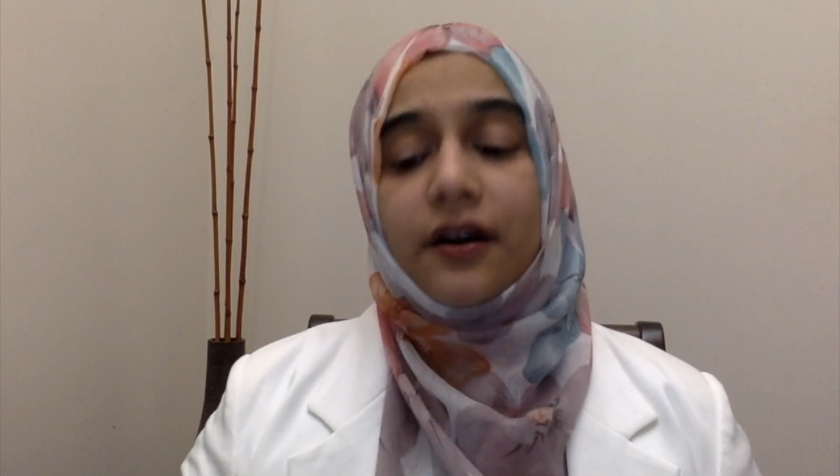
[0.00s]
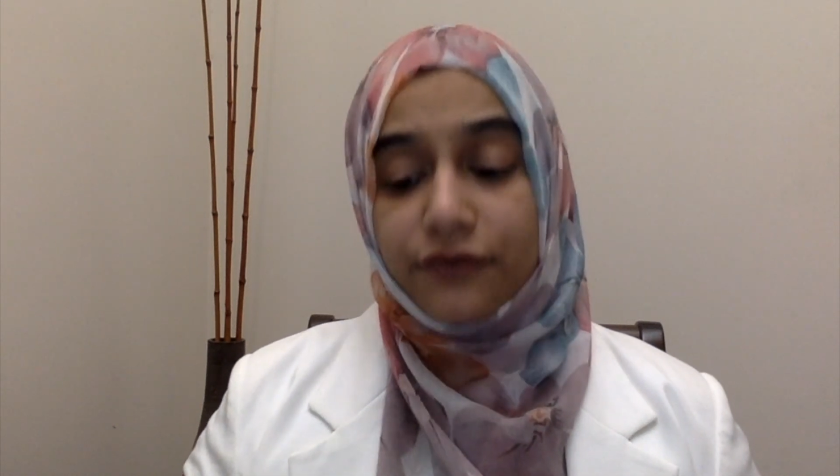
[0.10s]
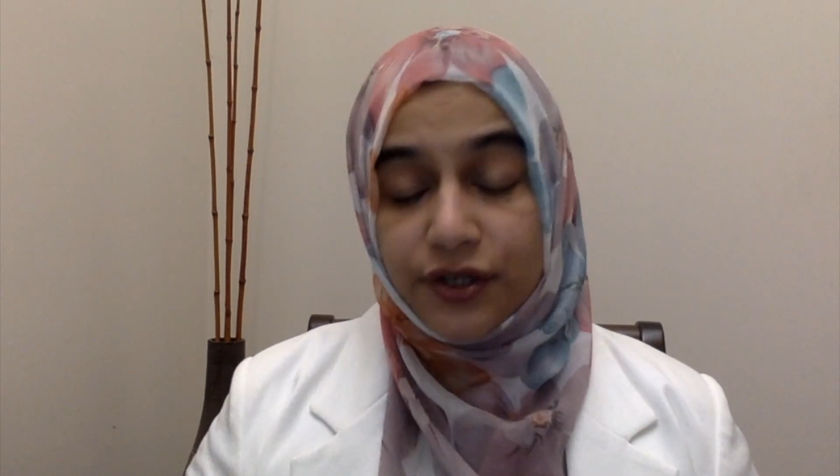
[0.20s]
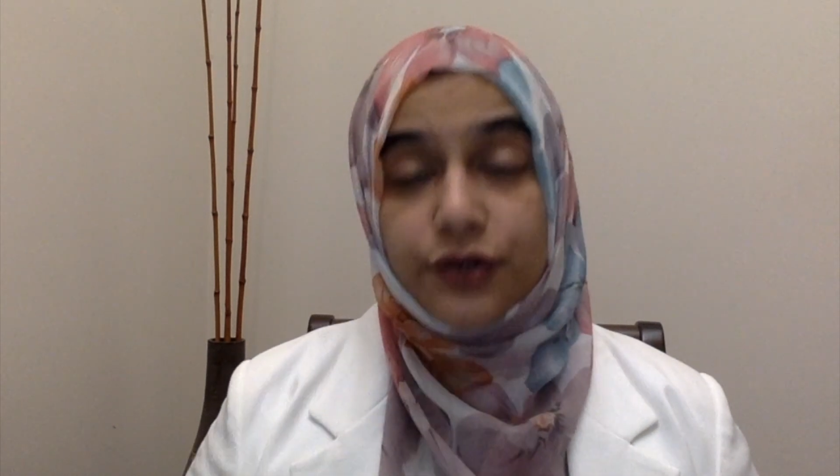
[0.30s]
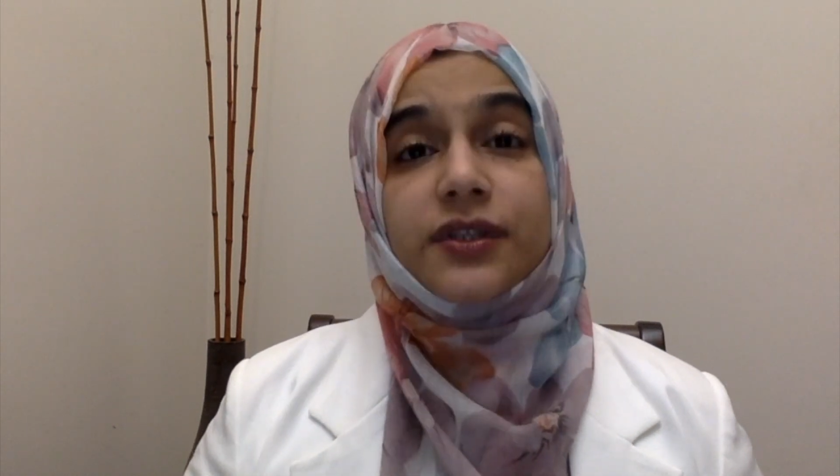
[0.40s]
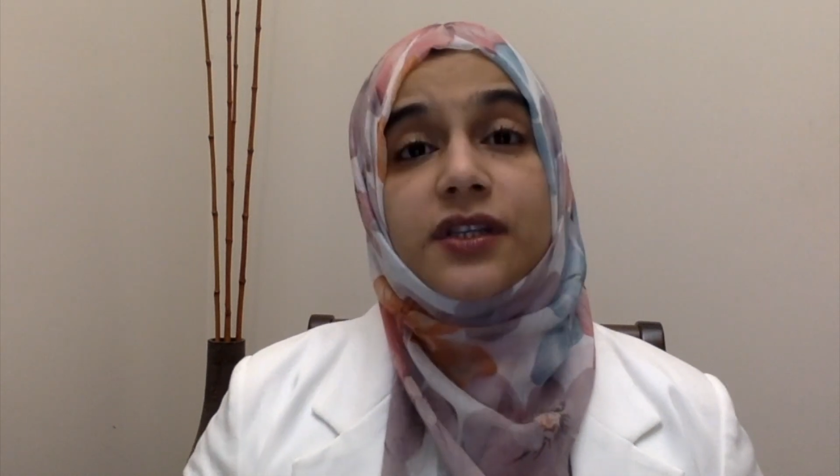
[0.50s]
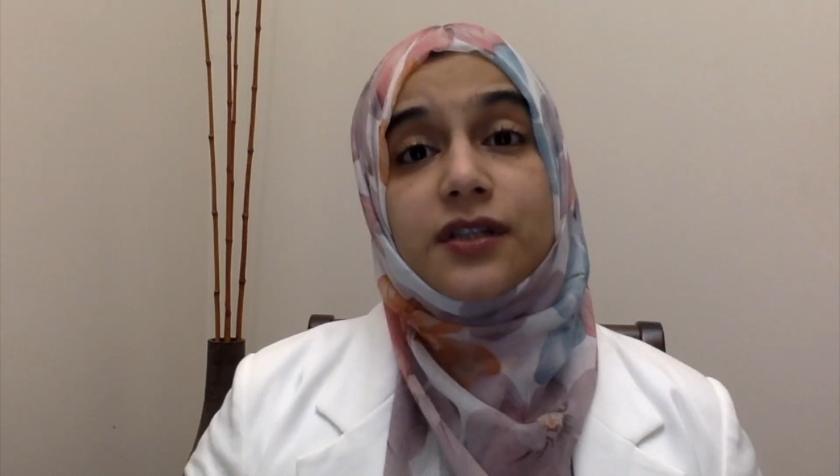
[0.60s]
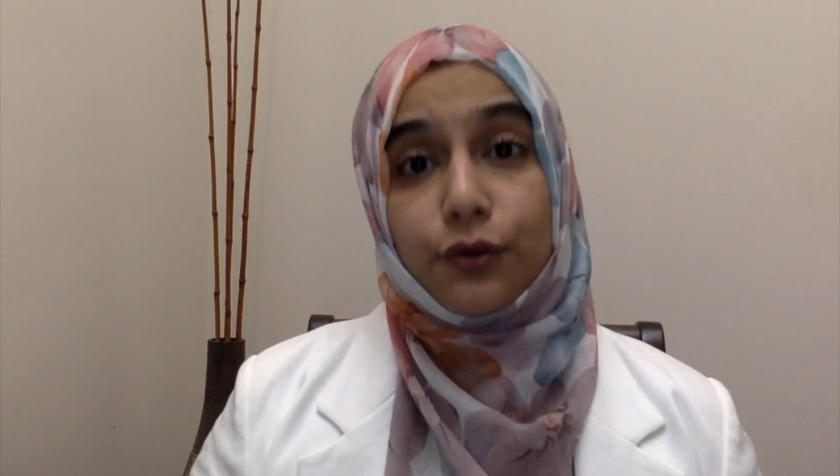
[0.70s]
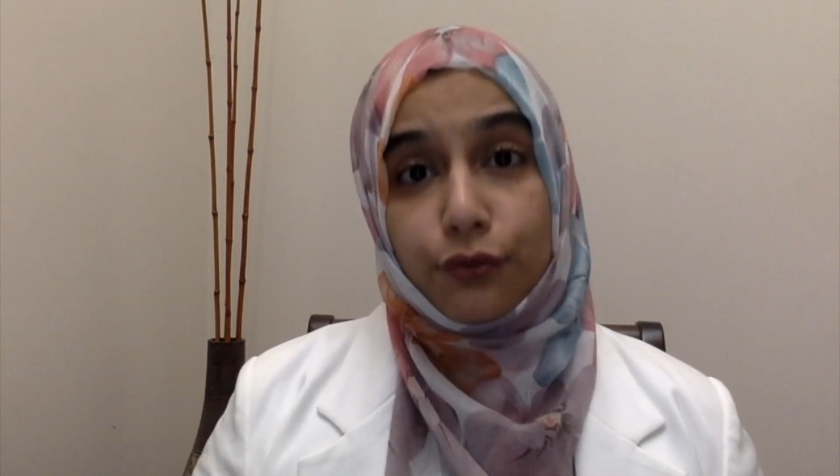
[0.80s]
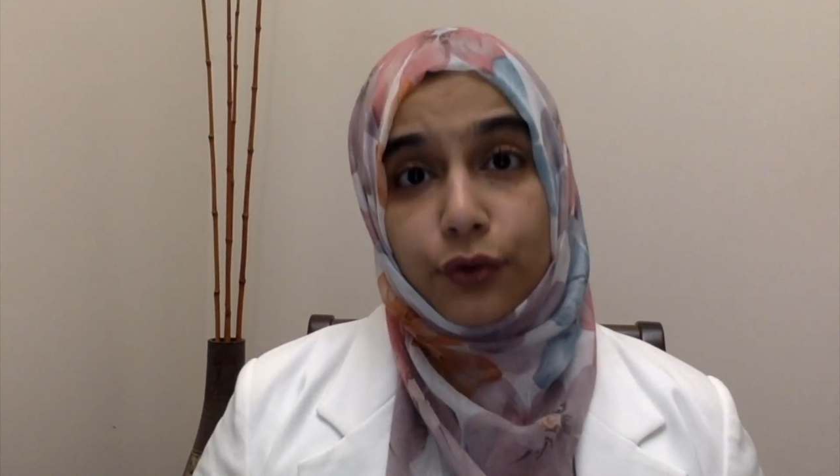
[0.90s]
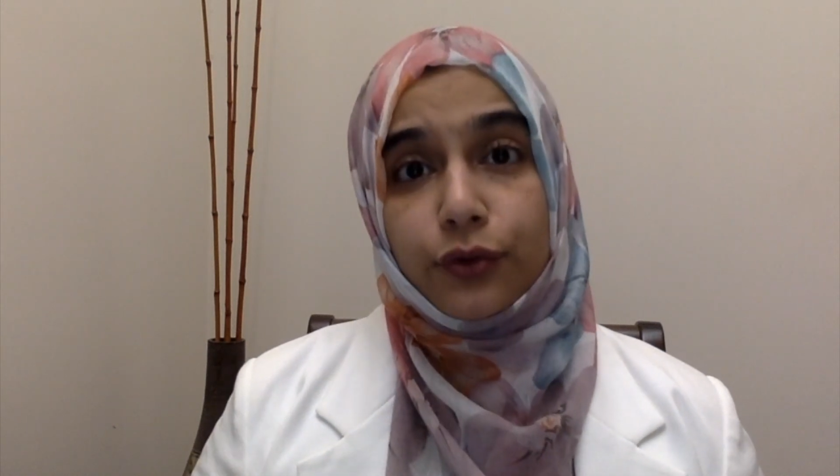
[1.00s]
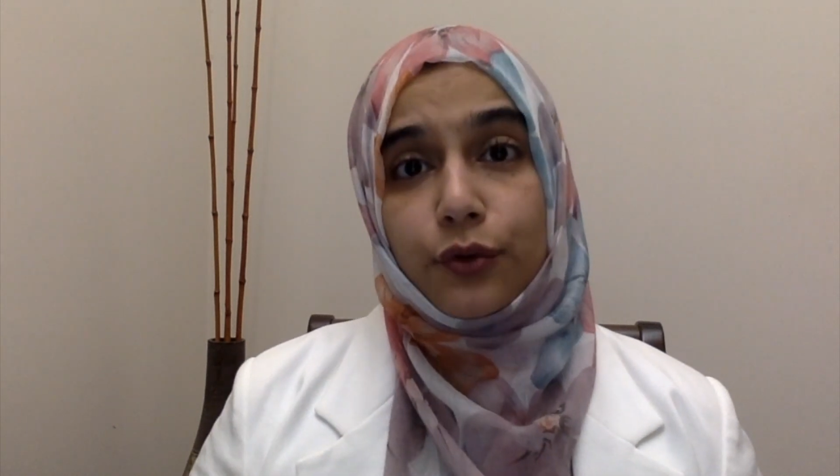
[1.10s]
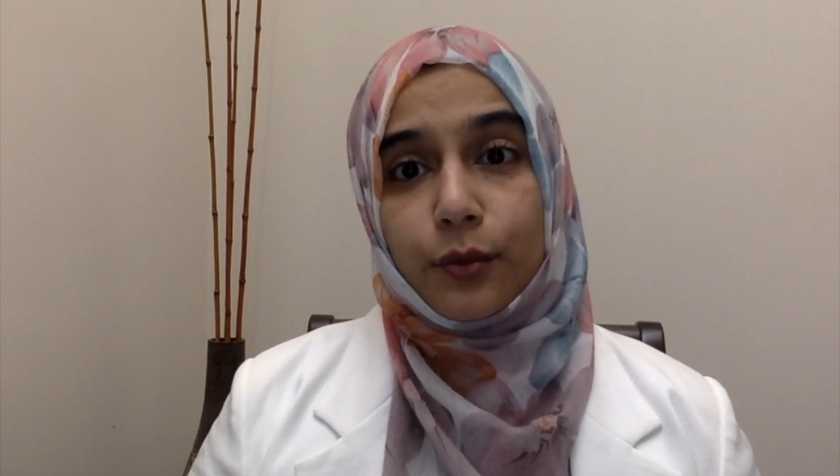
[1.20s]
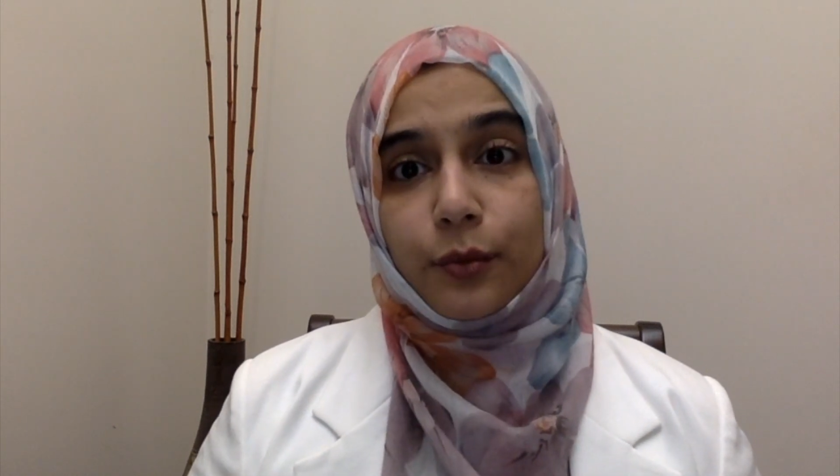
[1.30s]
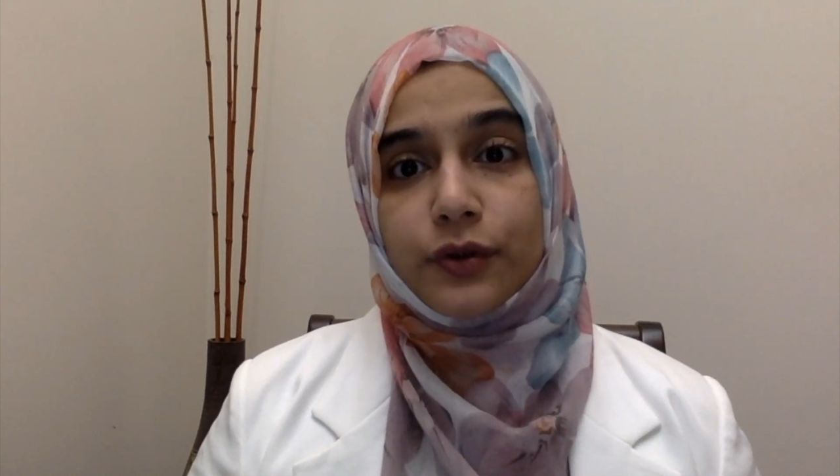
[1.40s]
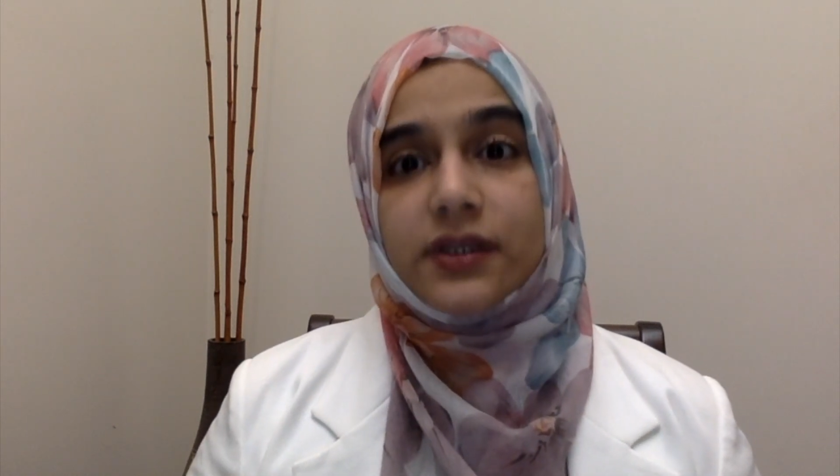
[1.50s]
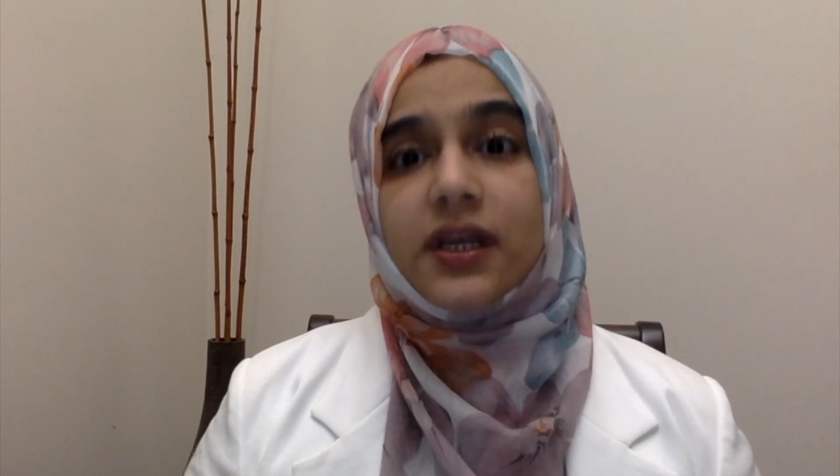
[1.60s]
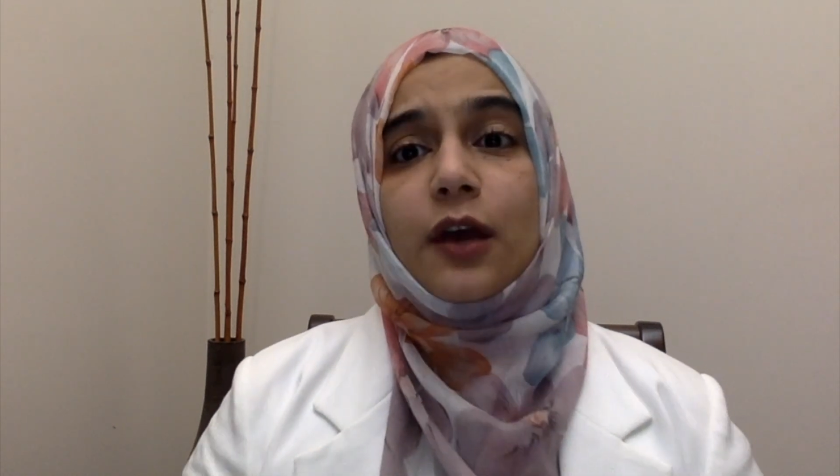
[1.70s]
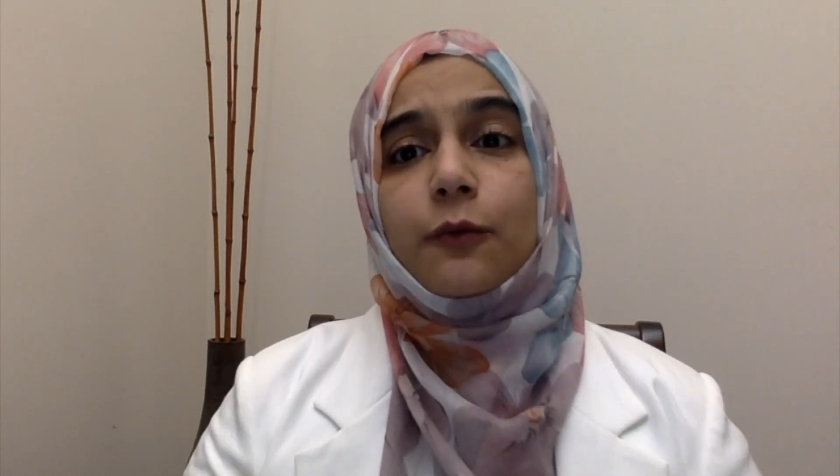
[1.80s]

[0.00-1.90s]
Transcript: reduces the growth hormones,